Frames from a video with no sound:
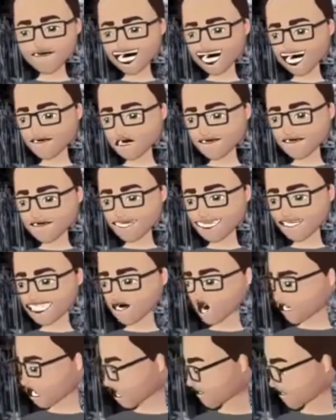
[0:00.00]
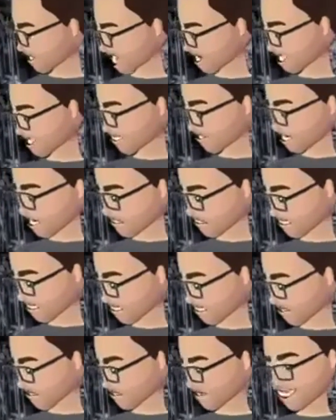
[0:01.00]
headset, but he's here to represent the
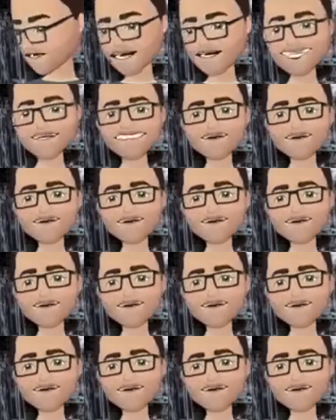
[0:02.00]
fact that